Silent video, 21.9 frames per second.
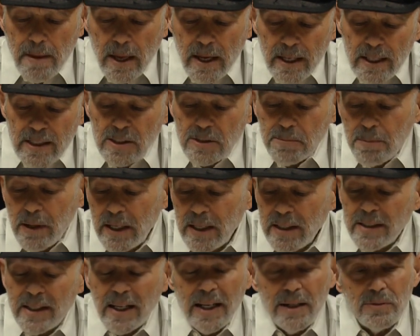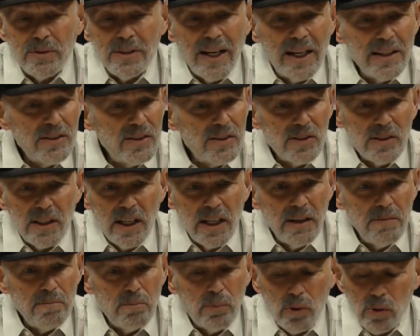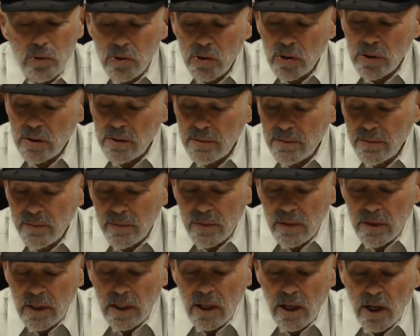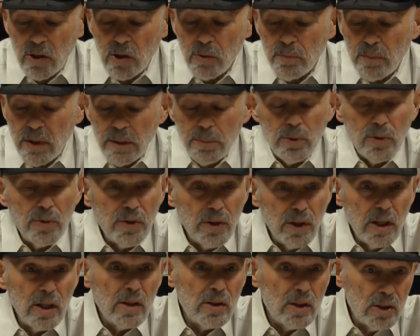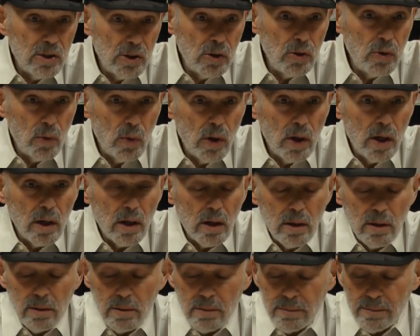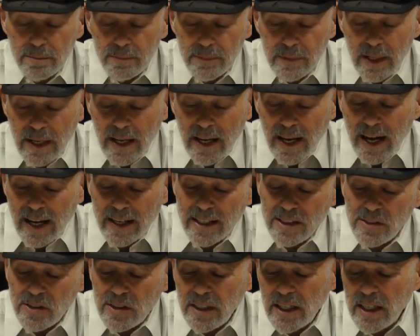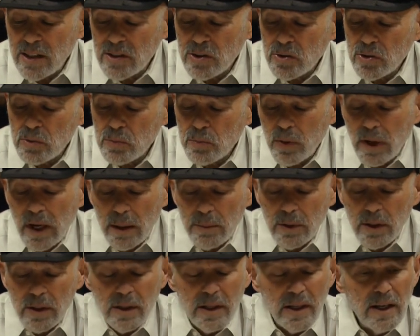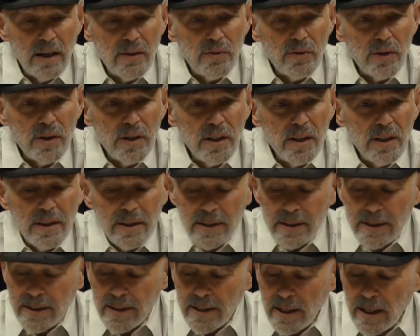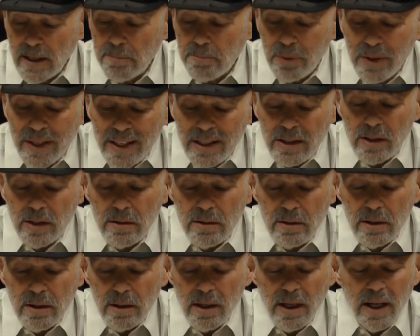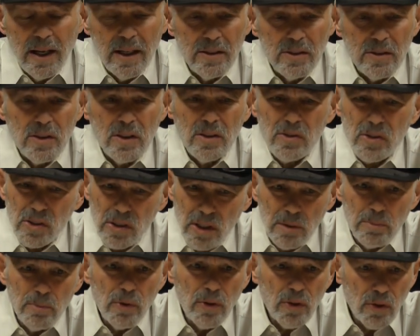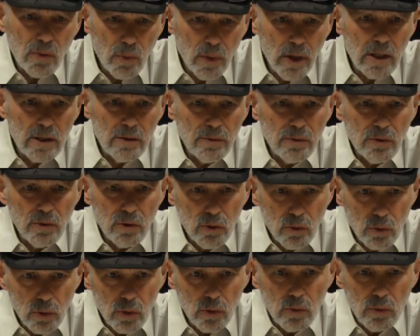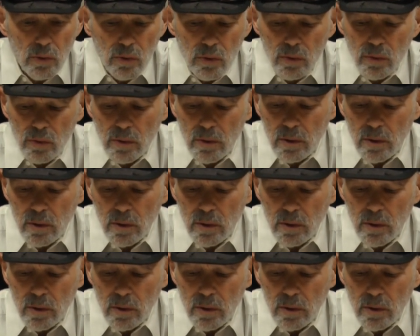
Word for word: is many times not the same person that other people think that you are. I guess the answer is probably that every opinion has some thread of truth.